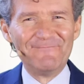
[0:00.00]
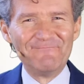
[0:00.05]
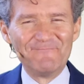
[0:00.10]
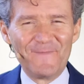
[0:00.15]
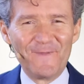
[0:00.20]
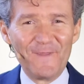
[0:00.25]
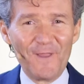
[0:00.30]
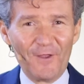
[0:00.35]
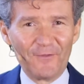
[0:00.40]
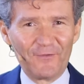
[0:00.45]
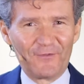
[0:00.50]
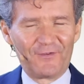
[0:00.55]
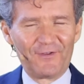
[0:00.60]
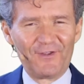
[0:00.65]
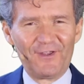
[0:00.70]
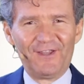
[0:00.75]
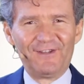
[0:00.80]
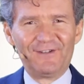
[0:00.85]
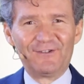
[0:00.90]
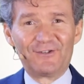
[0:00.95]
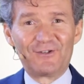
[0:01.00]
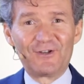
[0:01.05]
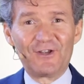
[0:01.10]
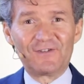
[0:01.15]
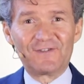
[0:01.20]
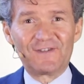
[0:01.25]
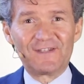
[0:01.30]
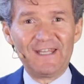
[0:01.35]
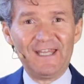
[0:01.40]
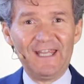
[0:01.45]
not
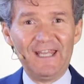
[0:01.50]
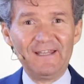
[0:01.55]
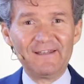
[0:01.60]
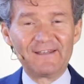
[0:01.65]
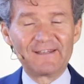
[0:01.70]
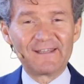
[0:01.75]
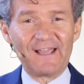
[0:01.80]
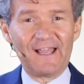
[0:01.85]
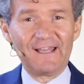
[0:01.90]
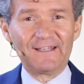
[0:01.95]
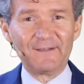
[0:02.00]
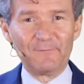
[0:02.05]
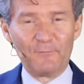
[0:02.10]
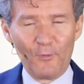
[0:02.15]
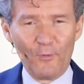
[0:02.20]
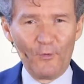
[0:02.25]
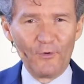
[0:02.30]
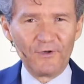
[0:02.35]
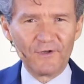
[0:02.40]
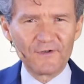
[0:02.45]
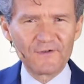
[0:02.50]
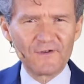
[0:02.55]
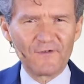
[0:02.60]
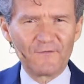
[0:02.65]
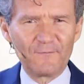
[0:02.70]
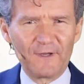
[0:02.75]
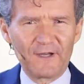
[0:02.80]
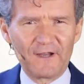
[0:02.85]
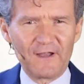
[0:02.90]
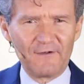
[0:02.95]
just inside the borders
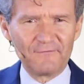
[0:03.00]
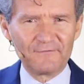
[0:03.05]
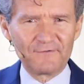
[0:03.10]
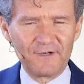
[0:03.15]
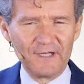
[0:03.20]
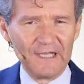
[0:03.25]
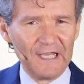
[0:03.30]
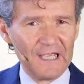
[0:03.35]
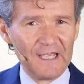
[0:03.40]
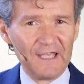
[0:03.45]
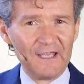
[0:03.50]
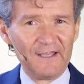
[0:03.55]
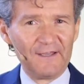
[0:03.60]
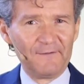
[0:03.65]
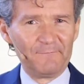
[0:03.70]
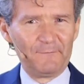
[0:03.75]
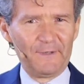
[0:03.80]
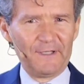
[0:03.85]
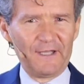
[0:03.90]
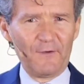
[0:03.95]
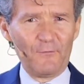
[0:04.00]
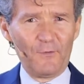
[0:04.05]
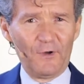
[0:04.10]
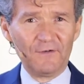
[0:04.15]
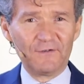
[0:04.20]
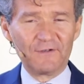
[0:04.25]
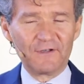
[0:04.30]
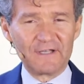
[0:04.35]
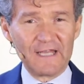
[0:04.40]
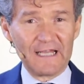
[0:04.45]
of my country, but I
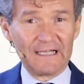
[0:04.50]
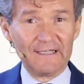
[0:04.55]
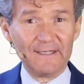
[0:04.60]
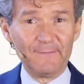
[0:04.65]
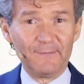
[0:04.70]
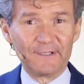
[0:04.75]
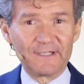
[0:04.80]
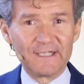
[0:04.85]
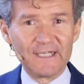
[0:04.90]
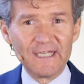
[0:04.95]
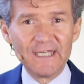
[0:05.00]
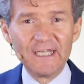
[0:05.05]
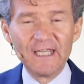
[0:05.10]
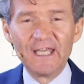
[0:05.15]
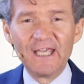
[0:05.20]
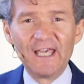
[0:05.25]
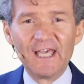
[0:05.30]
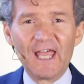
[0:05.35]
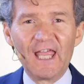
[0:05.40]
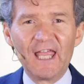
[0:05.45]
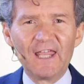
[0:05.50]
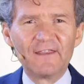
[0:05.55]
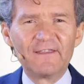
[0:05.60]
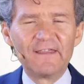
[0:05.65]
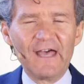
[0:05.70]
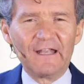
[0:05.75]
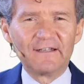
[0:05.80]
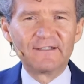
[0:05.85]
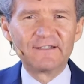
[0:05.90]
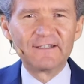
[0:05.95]
wanted that liberty
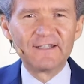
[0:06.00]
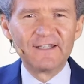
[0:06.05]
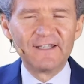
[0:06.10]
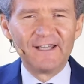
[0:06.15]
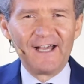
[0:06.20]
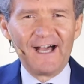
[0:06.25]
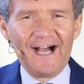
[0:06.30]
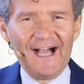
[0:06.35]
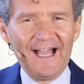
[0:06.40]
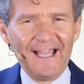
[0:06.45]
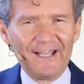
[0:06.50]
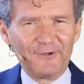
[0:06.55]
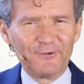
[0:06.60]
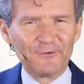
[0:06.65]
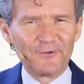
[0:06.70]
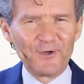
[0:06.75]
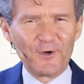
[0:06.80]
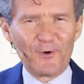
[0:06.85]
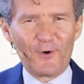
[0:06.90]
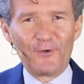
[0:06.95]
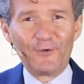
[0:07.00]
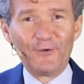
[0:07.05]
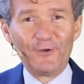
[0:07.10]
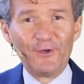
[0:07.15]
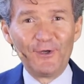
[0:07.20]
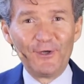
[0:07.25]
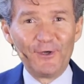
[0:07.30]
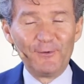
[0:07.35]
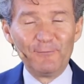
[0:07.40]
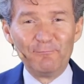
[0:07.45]
that I could go on
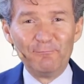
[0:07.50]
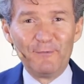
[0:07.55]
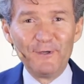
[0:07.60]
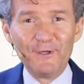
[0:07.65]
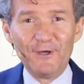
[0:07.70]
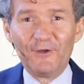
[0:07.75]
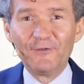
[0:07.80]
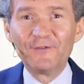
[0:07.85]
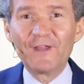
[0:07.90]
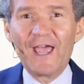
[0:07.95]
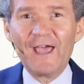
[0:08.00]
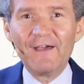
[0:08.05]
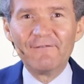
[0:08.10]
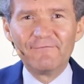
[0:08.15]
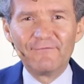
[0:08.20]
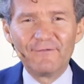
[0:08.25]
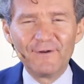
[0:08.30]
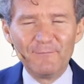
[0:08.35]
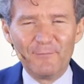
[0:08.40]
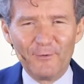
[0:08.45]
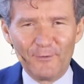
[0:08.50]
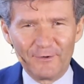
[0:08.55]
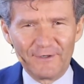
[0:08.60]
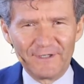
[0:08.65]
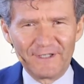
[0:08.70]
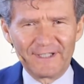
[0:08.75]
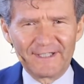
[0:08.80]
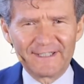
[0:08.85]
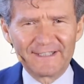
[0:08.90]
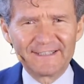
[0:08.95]
beyond every border.